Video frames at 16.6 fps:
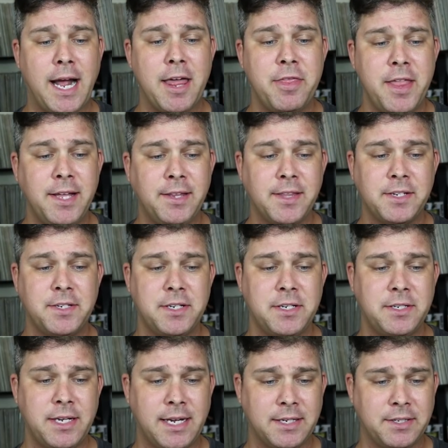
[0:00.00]
I think this
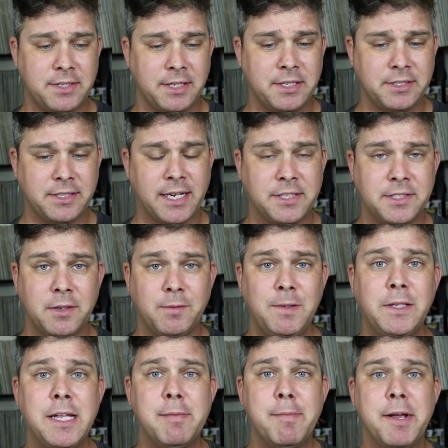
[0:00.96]
is a success. It
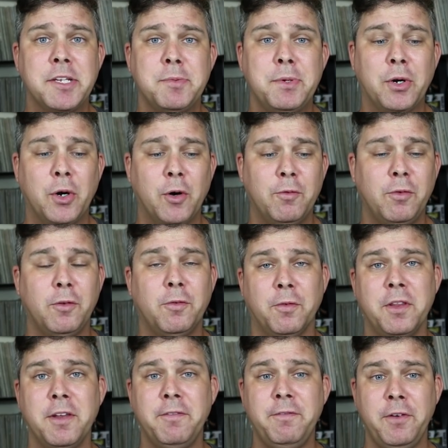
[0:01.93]
really makes me hopeful
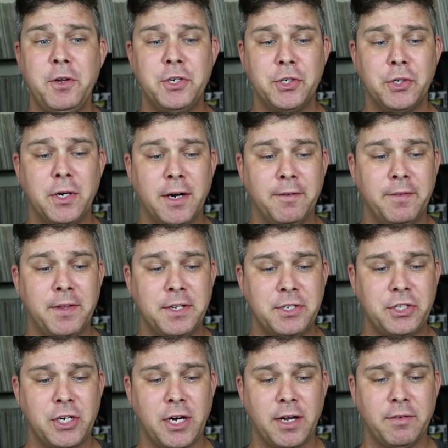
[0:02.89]
for the future of this
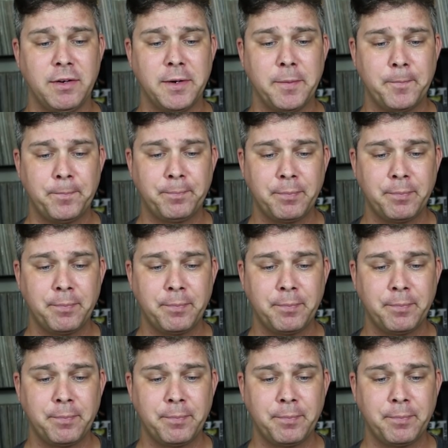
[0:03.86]
genre.